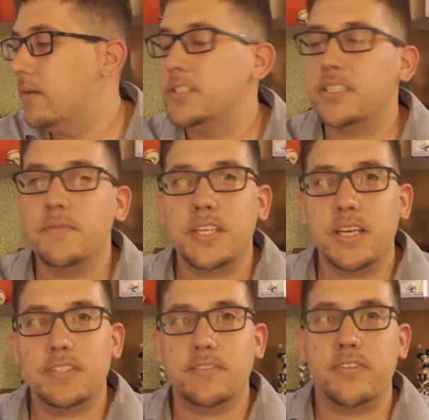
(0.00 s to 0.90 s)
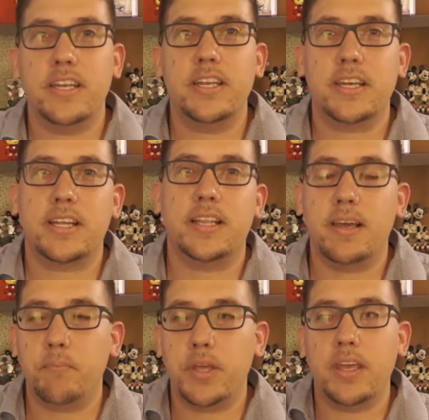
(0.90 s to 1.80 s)
Sometimes if I need to
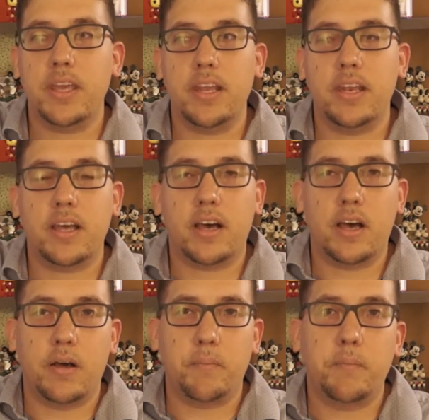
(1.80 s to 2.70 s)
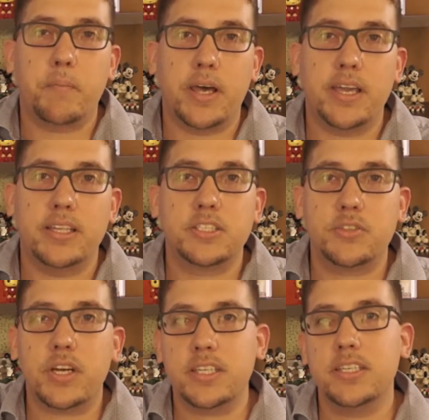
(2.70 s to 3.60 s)
clamp in my
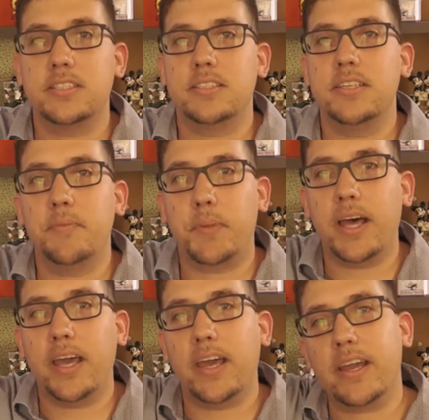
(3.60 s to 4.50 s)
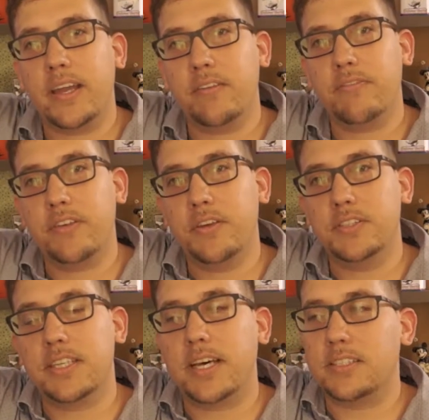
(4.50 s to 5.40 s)
instructions nearby, I kind of
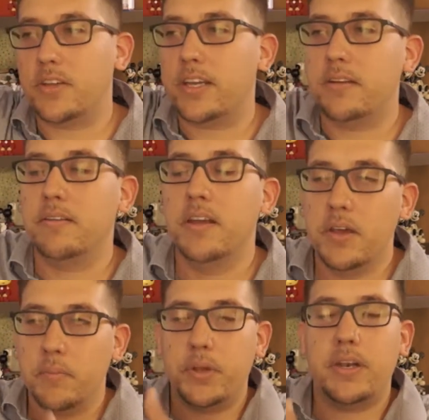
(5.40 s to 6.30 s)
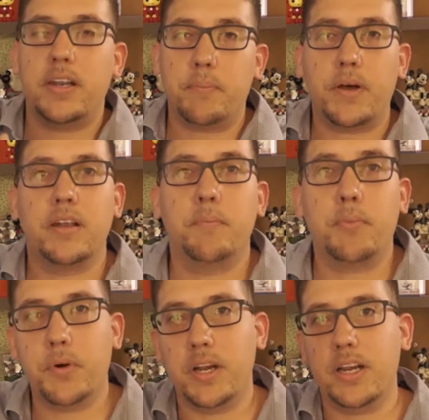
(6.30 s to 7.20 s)
use that so I can put it up on a
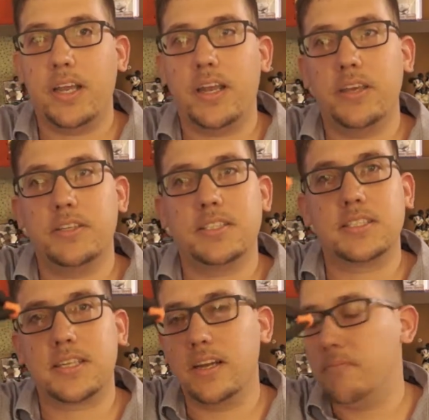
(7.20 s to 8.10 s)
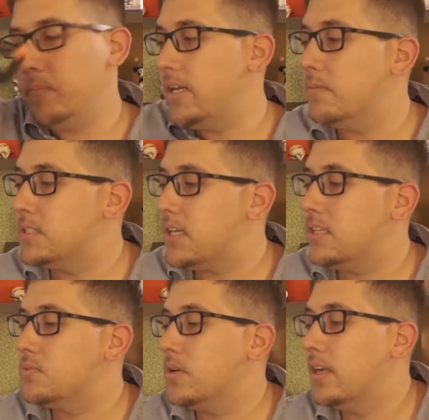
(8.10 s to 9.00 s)
board, and I use this kind of
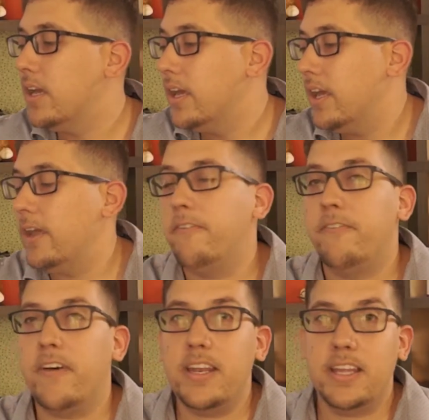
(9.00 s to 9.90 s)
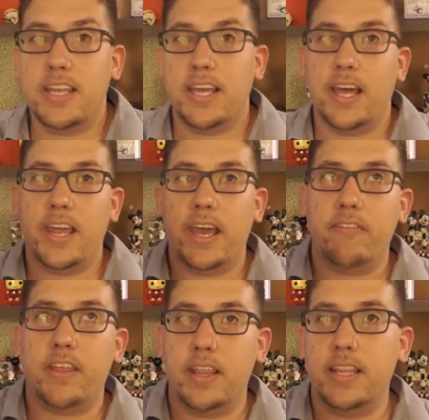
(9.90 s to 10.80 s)
medium-sized one. And finally, I
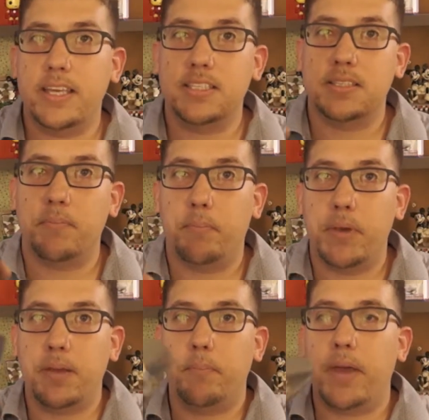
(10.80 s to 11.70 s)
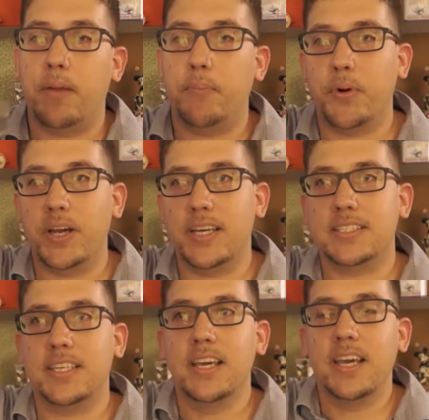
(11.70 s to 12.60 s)
have these big bad boys.